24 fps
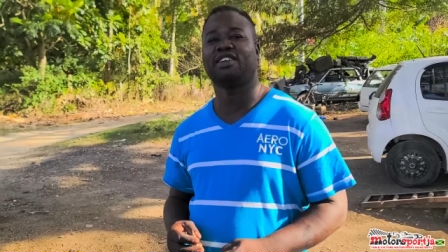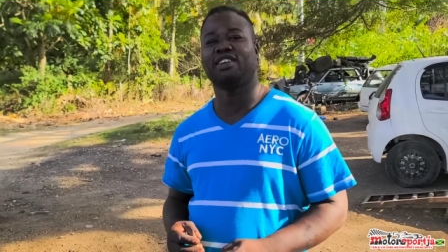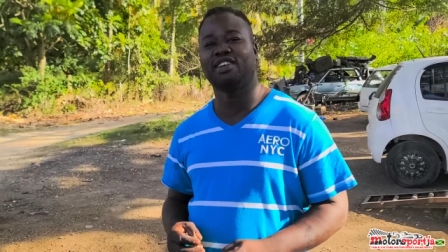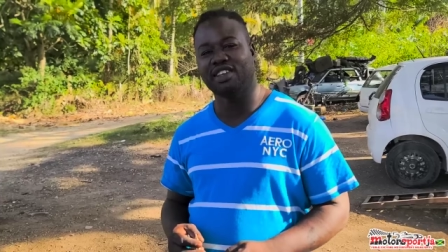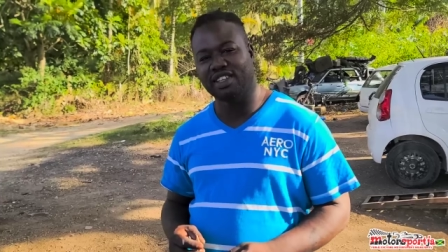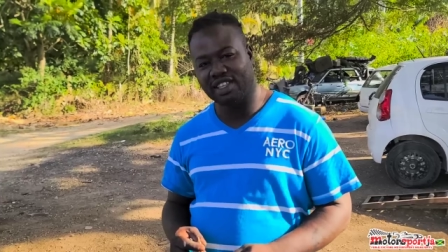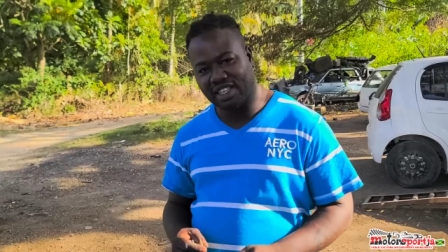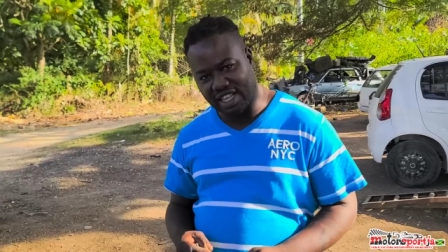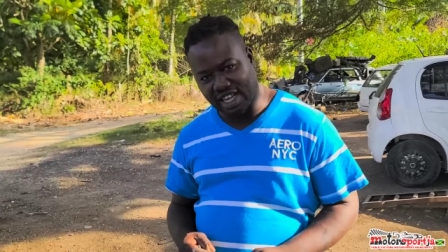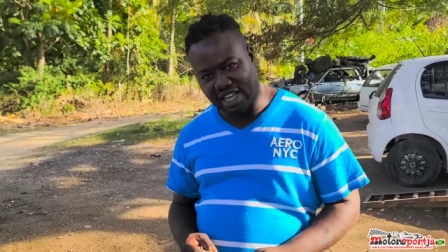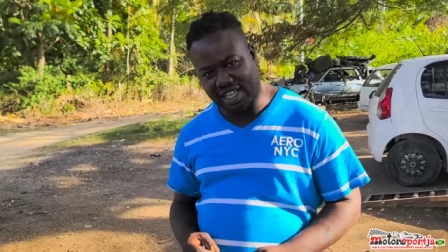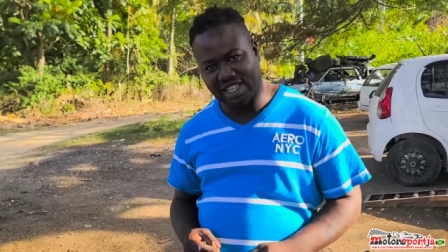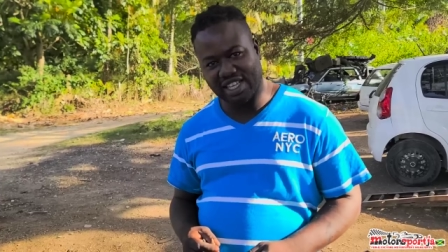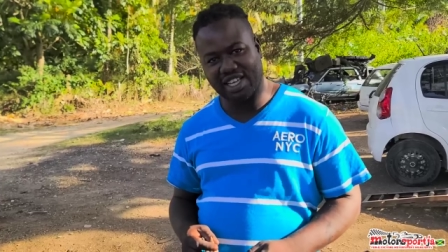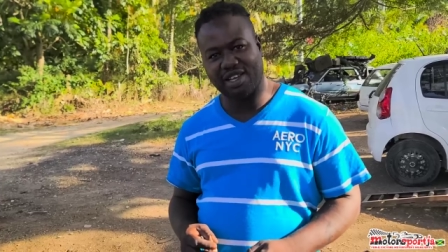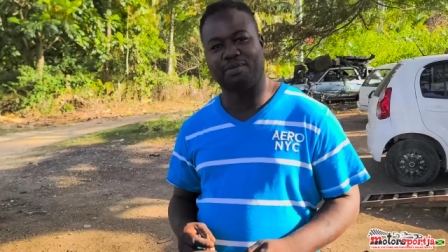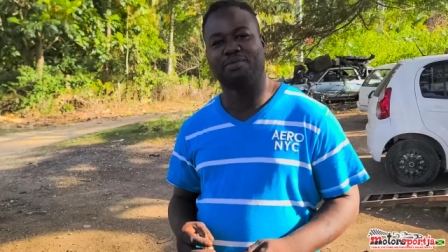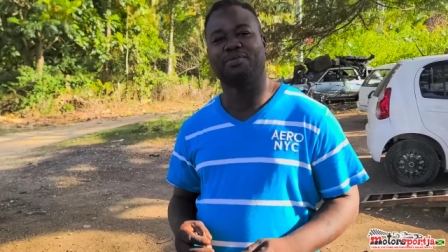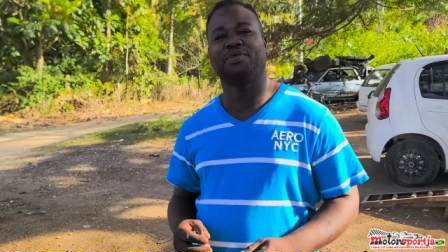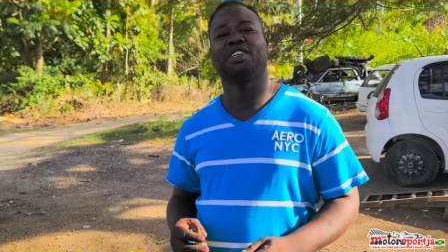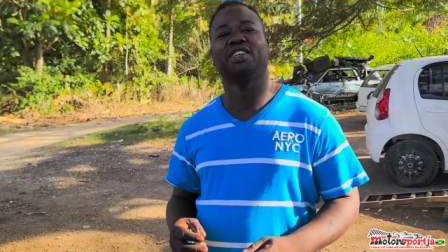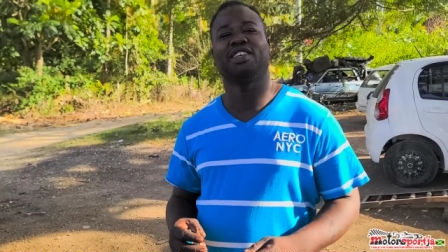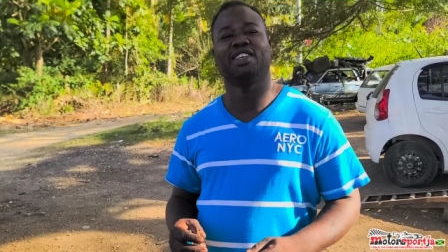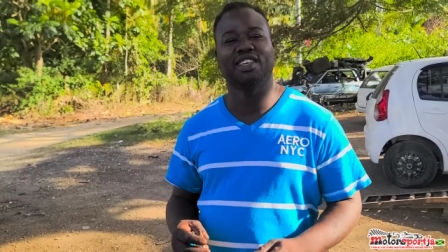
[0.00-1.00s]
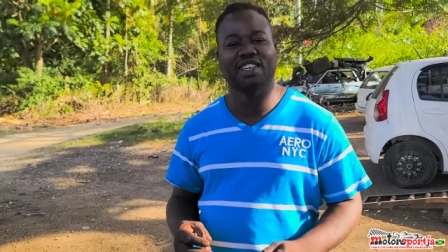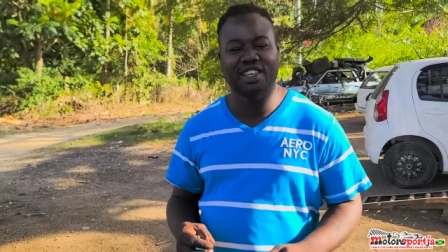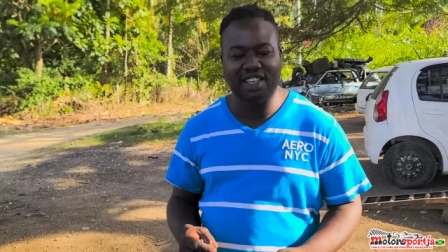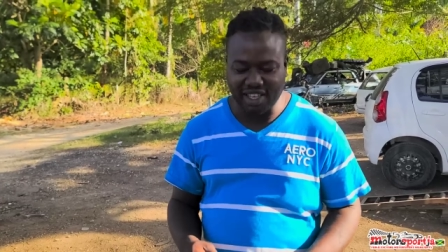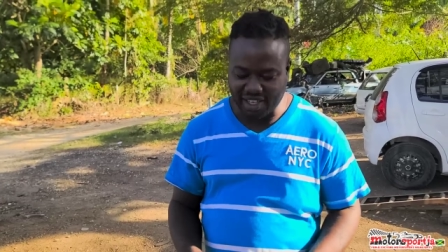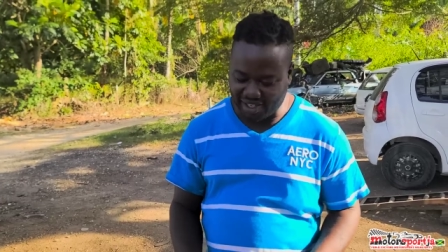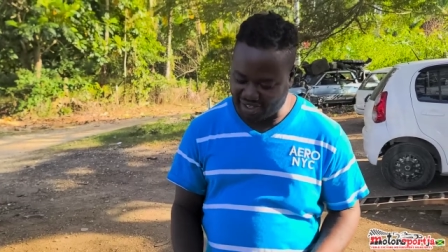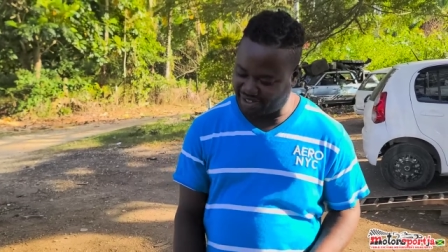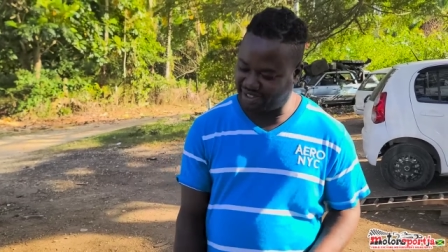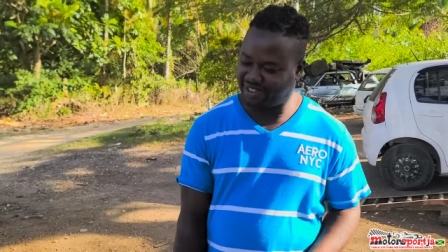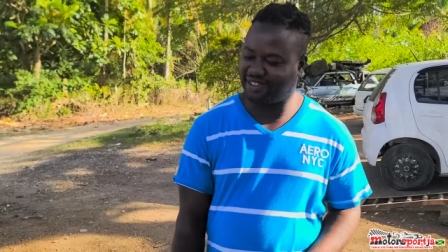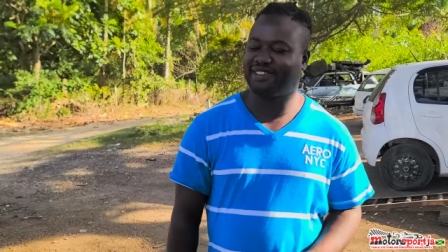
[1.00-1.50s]
in their ears.
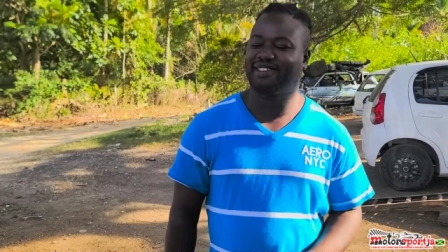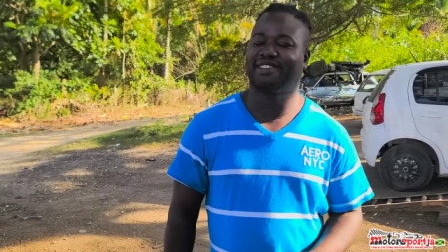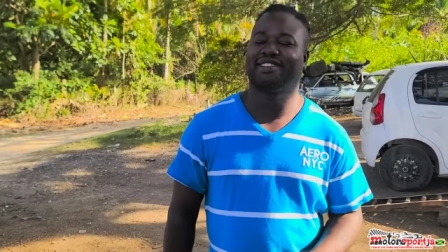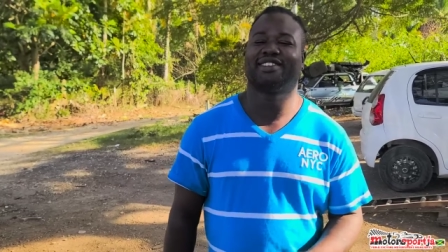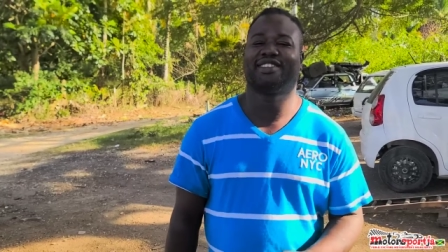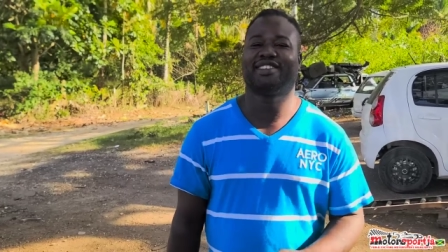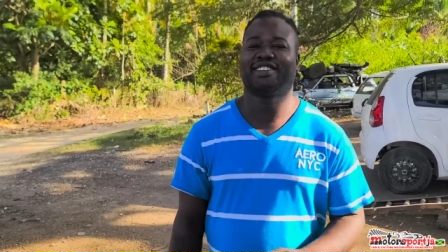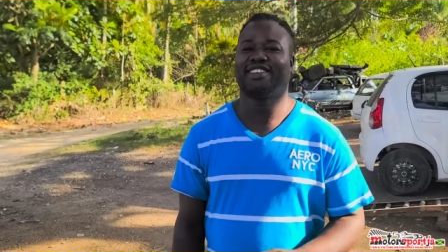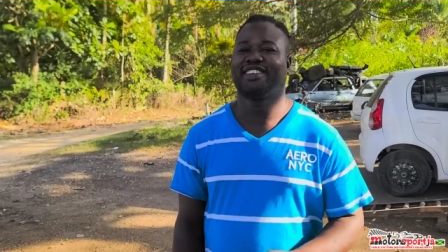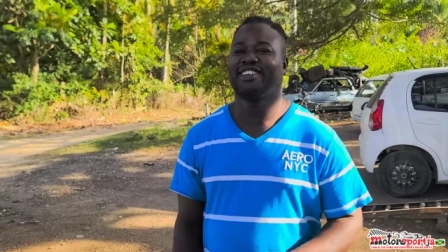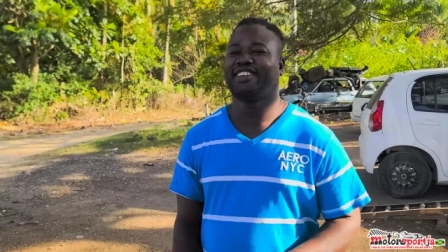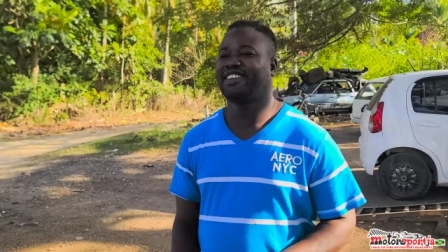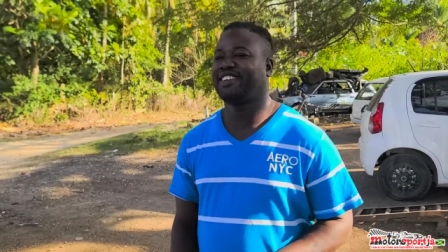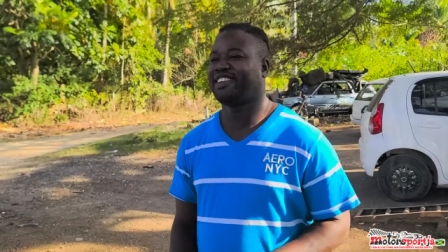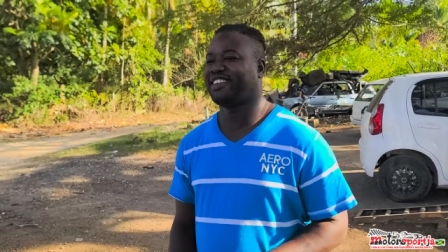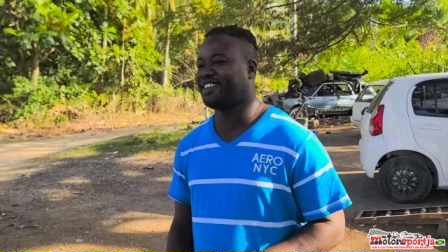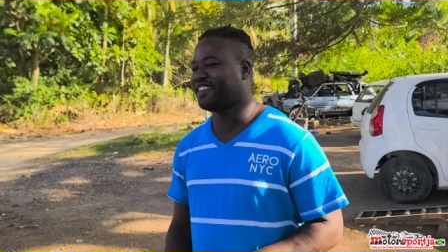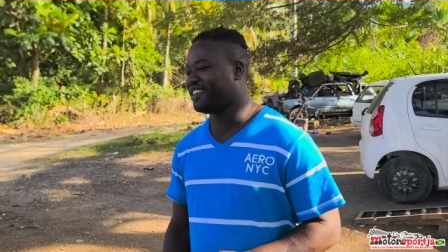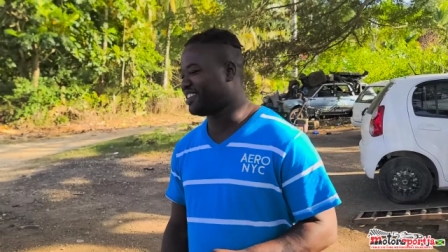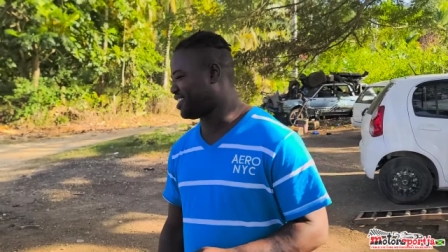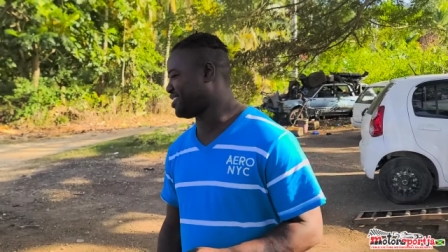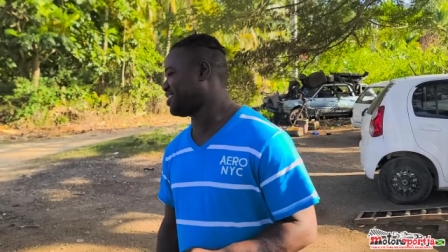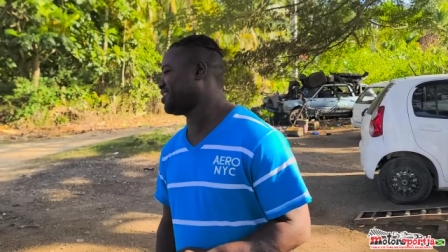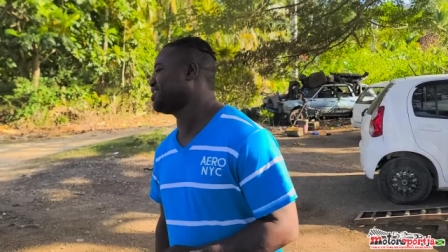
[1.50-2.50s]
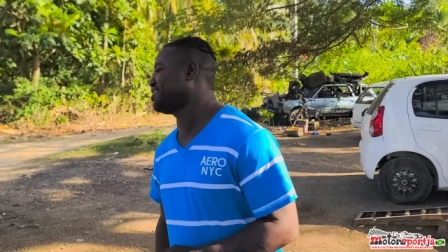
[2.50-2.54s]
Yes. Yes.